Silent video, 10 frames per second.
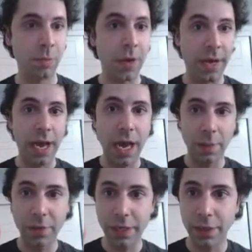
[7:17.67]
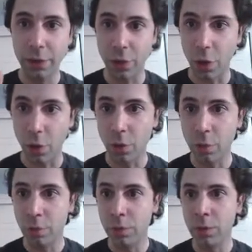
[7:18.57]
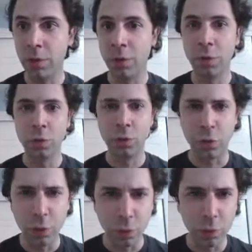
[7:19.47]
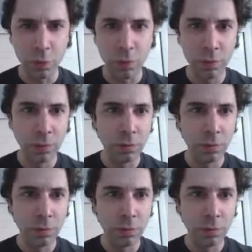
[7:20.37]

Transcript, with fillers: But I'm gonna go to,